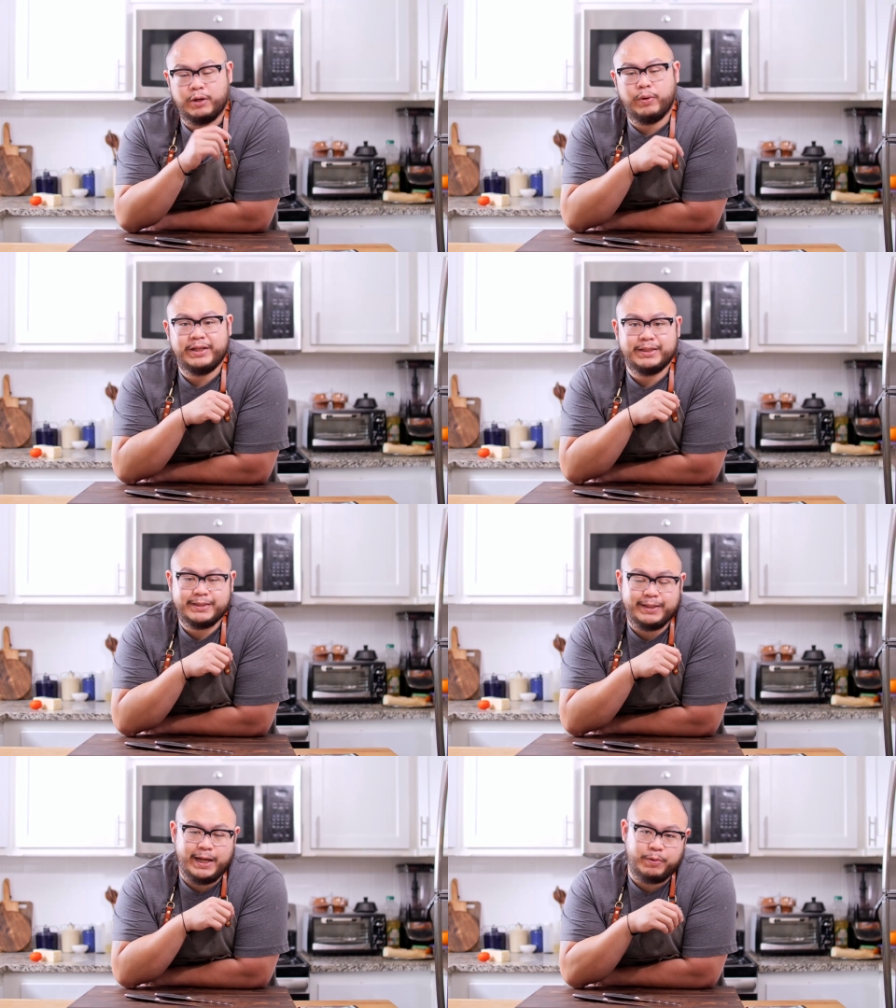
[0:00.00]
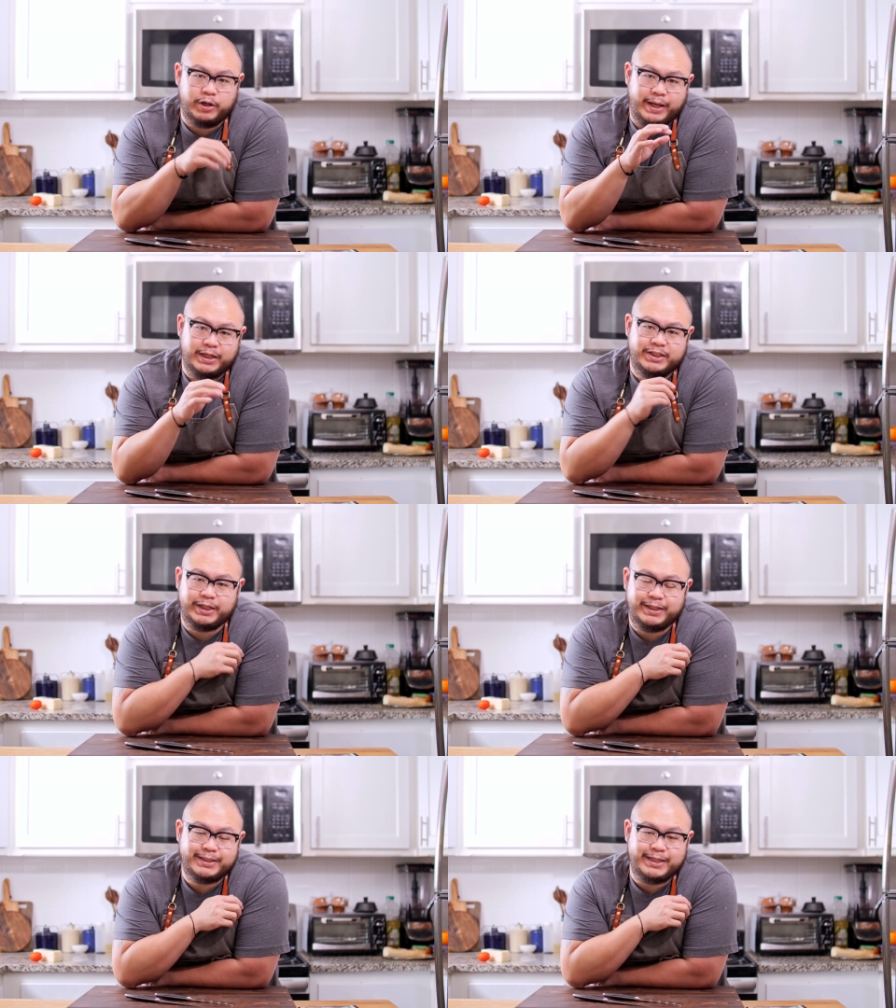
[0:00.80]
a quick disclaimer,
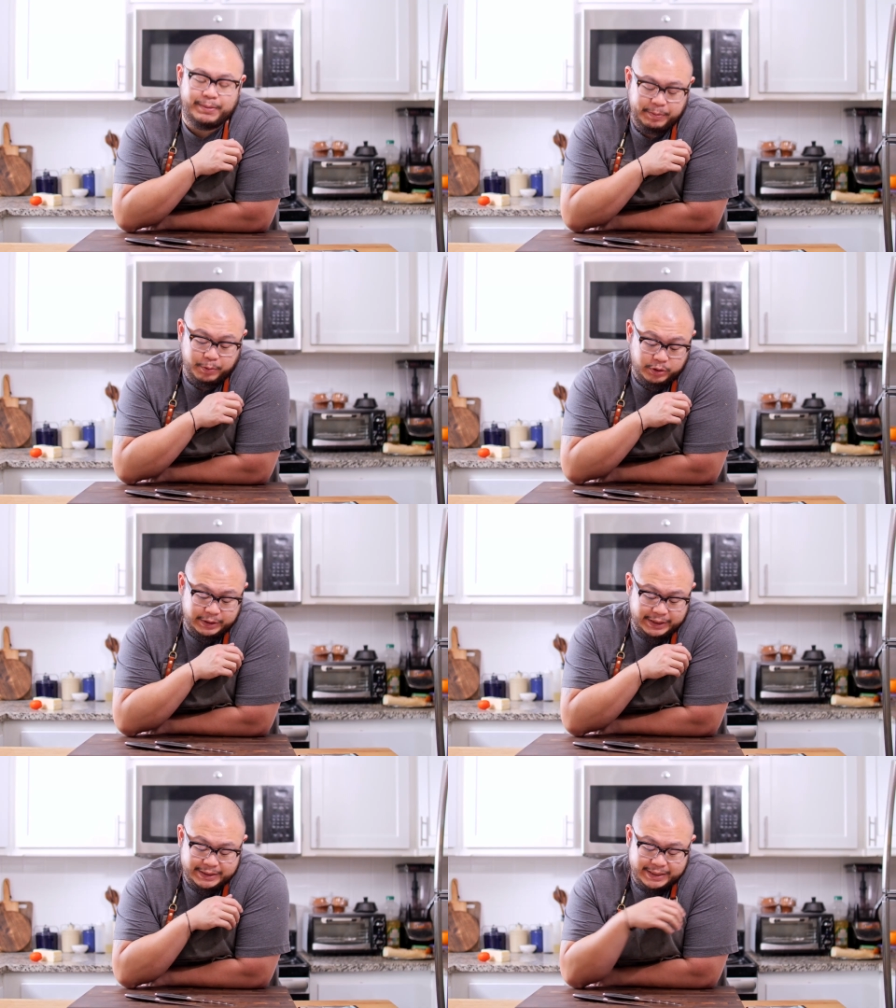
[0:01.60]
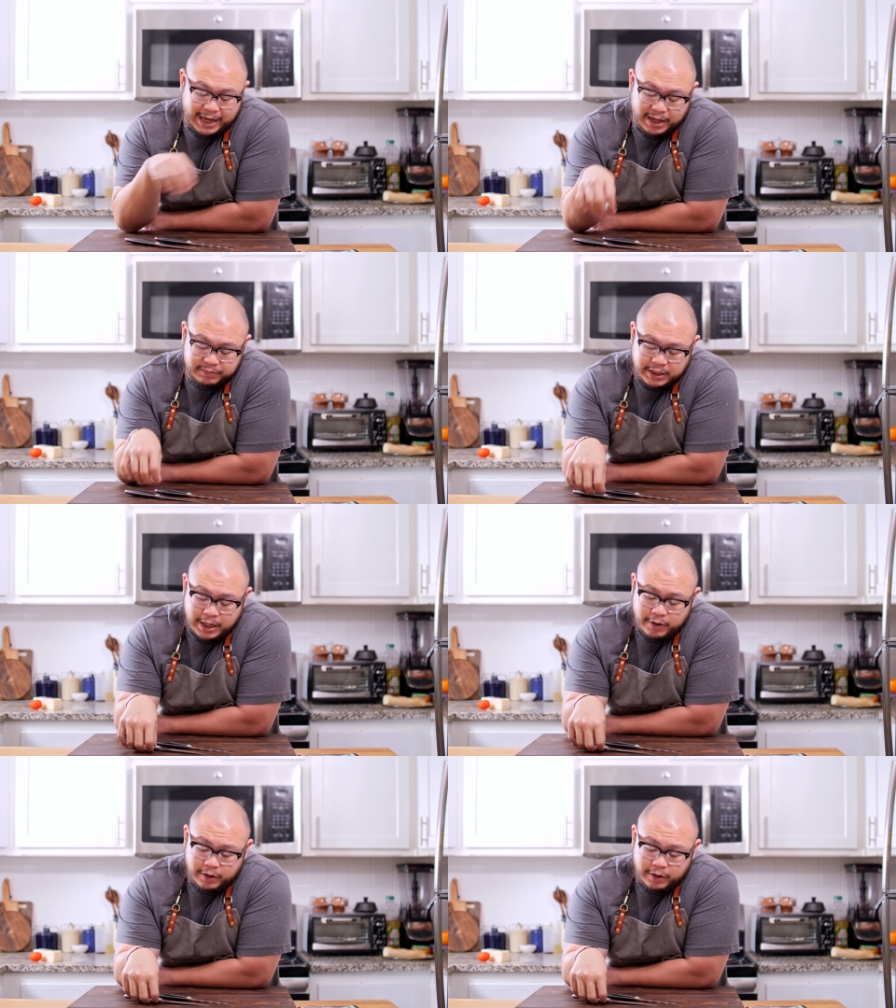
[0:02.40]
Cangshan did send me both of these knives